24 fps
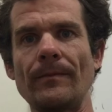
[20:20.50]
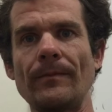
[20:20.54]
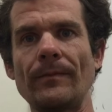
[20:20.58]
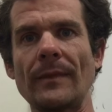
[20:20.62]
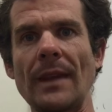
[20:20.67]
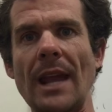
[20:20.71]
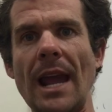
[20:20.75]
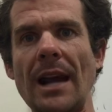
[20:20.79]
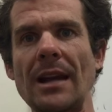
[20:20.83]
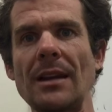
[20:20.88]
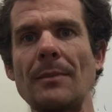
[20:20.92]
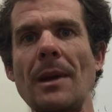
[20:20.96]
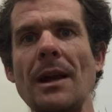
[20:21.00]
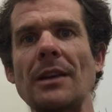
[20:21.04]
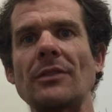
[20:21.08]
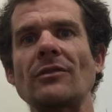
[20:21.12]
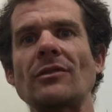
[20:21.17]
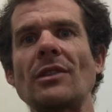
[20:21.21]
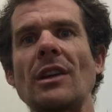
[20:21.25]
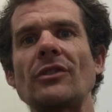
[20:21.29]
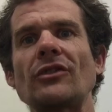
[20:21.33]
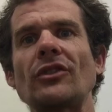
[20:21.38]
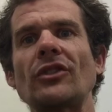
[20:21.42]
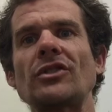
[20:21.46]
How can I make the
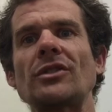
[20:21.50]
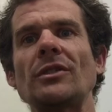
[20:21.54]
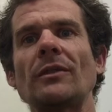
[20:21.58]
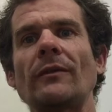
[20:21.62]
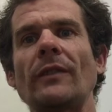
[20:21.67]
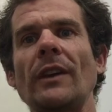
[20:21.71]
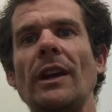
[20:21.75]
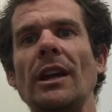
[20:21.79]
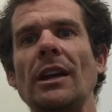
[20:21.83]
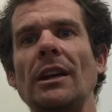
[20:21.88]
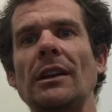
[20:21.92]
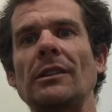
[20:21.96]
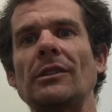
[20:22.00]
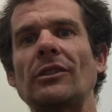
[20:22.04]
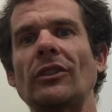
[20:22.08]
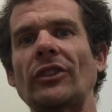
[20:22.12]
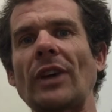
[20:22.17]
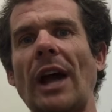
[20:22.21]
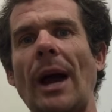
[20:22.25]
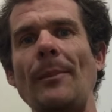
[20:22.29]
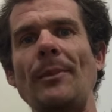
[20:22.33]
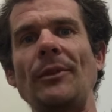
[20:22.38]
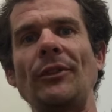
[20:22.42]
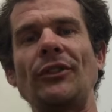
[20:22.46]
transition to vegan?
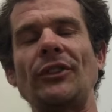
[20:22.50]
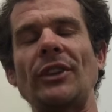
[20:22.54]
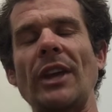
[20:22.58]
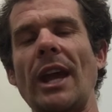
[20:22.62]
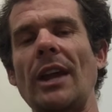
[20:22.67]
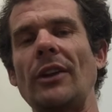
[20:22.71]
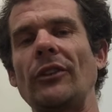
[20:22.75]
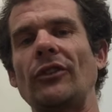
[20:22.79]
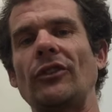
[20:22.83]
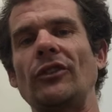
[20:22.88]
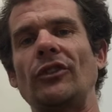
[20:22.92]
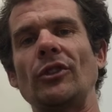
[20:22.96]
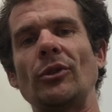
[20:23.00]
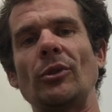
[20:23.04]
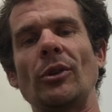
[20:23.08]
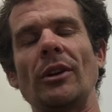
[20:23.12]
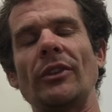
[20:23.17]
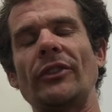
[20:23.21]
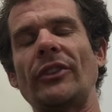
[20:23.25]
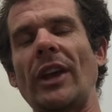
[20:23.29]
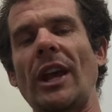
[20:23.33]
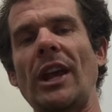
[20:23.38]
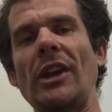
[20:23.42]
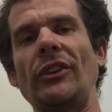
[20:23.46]
Just up your standards and do it.
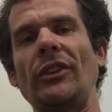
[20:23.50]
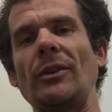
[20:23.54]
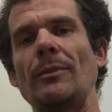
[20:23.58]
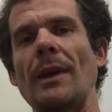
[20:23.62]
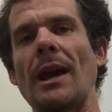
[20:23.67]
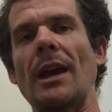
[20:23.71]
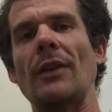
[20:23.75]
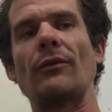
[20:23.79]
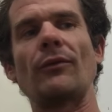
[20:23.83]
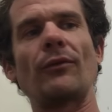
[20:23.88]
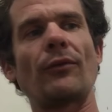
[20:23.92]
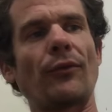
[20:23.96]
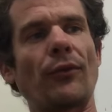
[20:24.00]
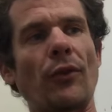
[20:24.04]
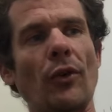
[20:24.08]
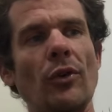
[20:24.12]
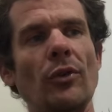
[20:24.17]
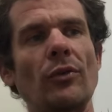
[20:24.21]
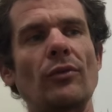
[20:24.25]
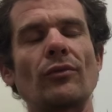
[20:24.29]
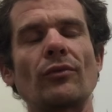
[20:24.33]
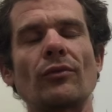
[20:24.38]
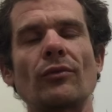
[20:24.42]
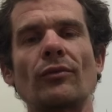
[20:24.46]
It's easy, man.
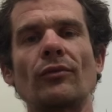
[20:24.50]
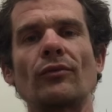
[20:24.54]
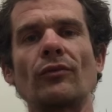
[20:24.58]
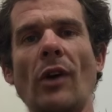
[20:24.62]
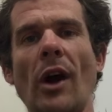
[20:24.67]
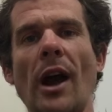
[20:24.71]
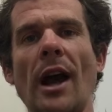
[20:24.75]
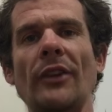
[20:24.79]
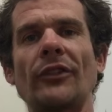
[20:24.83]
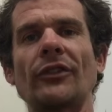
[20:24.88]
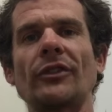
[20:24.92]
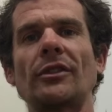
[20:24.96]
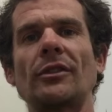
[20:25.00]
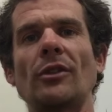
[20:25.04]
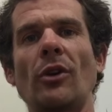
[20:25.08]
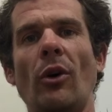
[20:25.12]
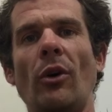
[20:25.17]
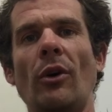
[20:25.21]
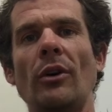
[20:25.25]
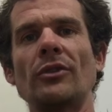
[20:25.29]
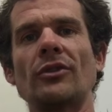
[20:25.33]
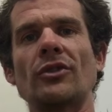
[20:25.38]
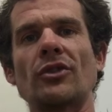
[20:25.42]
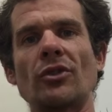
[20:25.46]
Fruit, rice,
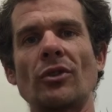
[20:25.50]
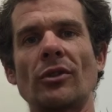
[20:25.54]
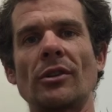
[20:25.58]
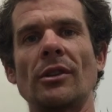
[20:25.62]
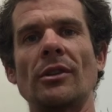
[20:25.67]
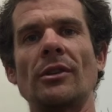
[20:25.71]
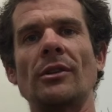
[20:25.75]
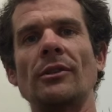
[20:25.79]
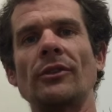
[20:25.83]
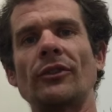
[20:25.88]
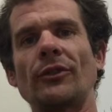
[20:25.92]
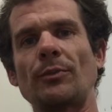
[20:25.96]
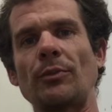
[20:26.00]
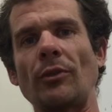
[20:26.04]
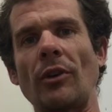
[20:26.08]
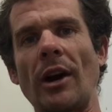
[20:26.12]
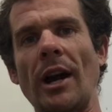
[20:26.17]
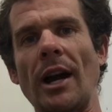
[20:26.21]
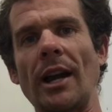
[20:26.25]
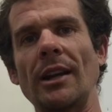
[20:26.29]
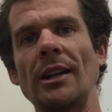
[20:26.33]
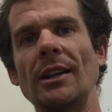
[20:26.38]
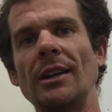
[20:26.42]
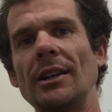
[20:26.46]
corn, sugar,
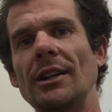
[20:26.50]
Sprite.